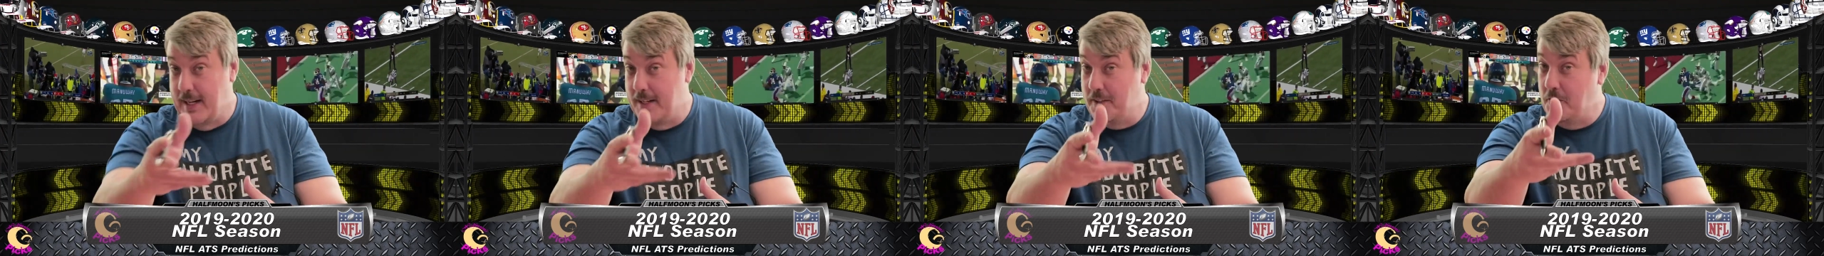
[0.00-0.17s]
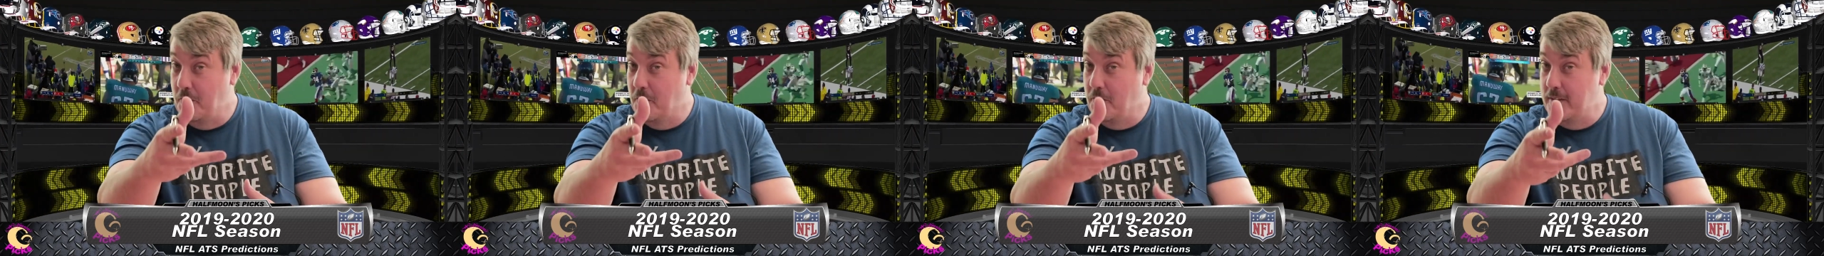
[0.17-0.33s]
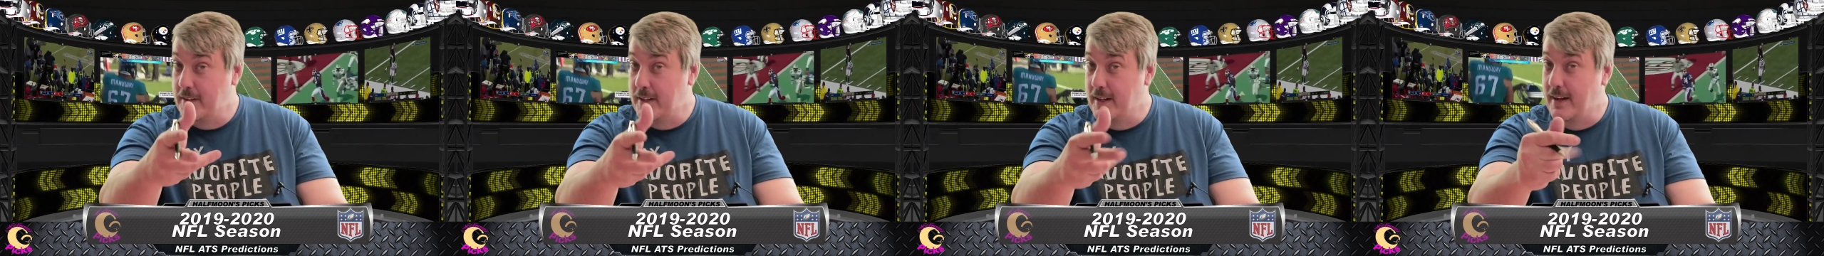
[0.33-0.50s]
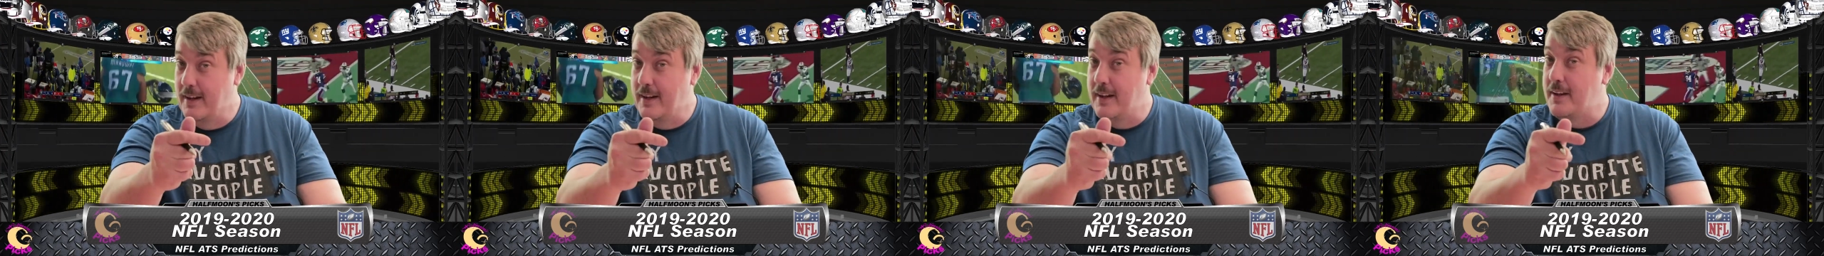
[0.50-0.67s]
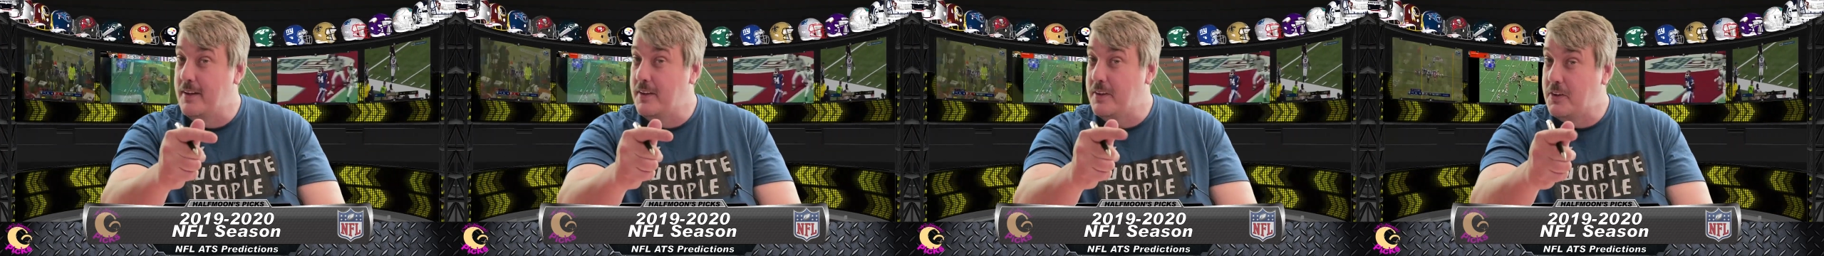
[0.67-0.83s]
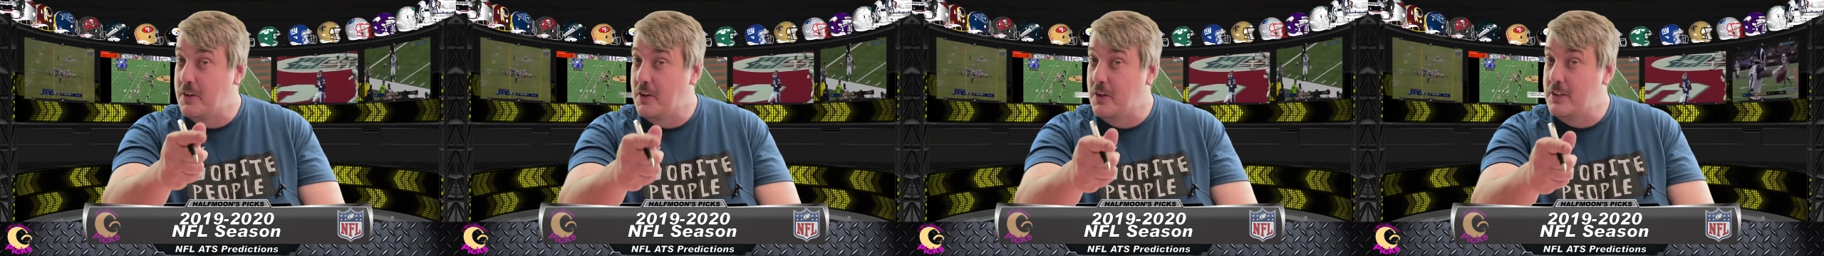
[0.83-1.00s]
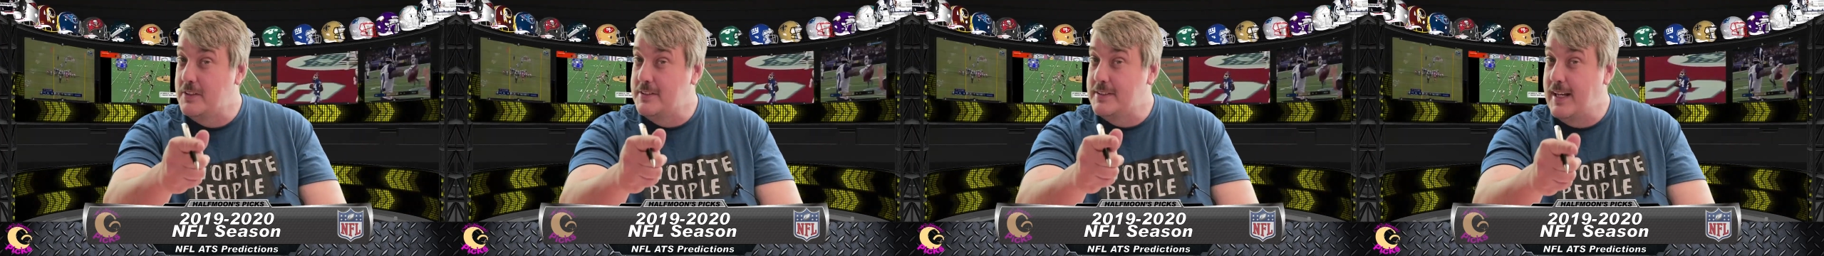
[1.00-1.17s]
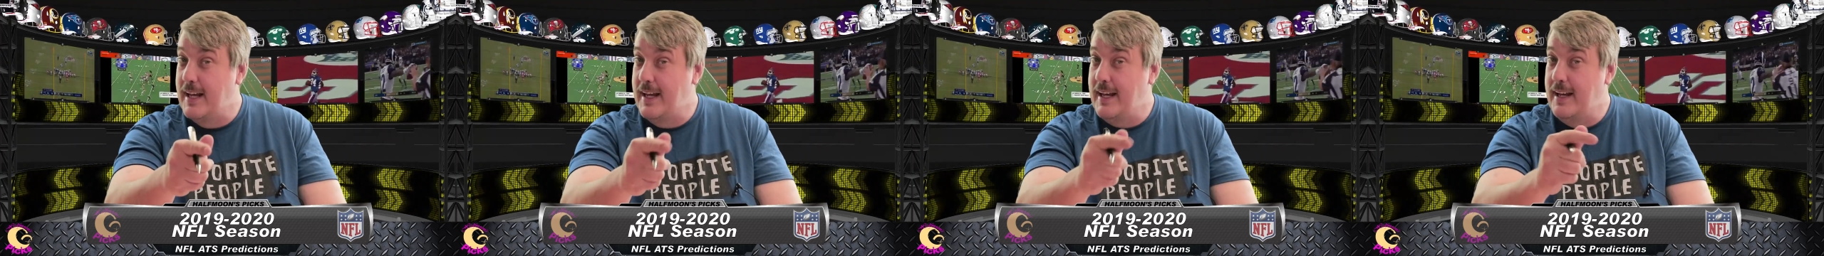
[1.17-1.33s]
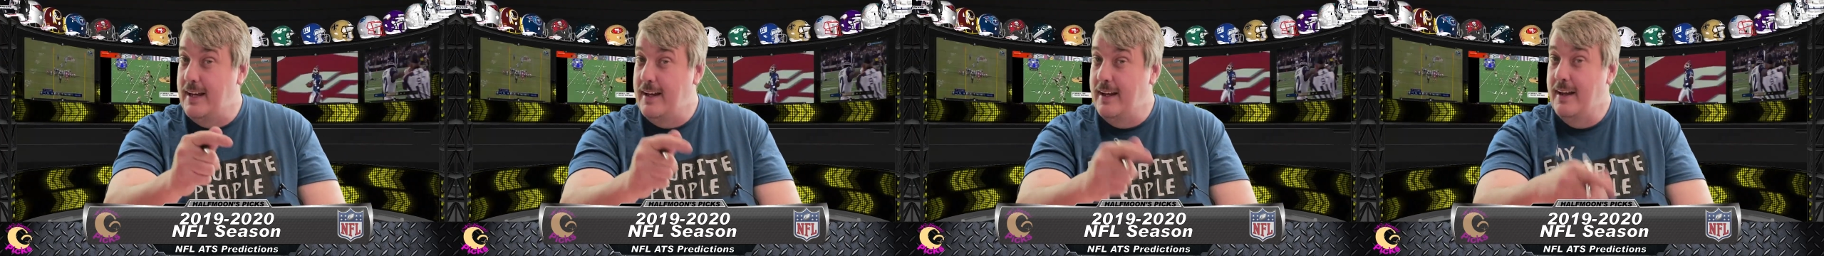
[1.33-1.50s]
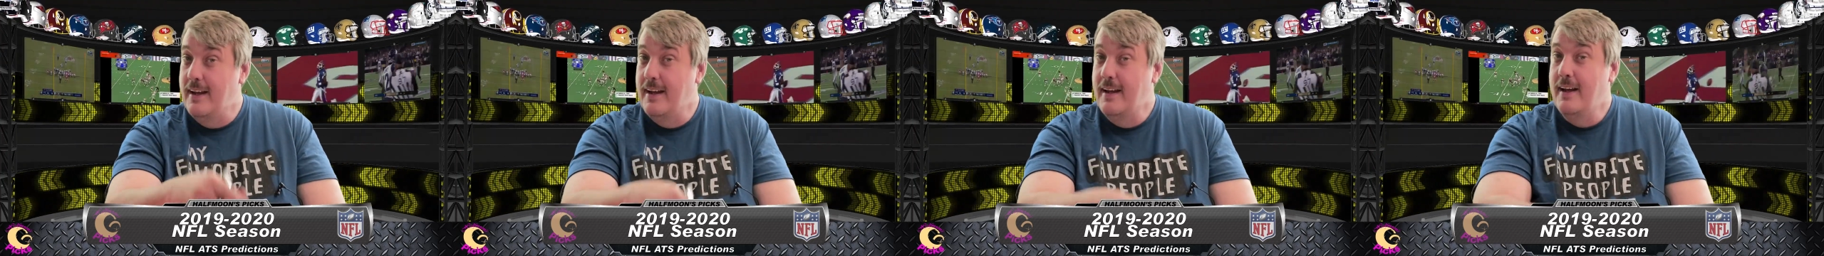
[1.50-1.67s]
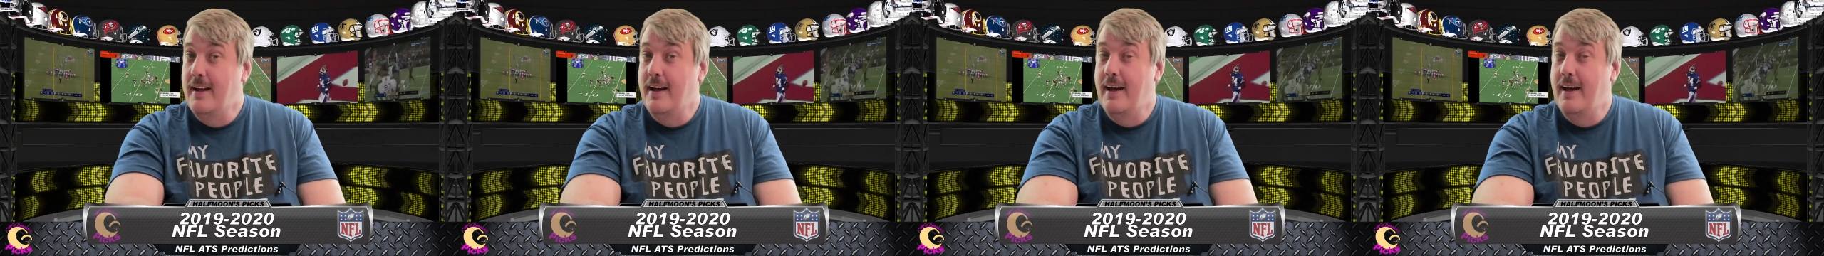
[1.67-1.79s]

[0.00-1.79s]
I told you, Thursday,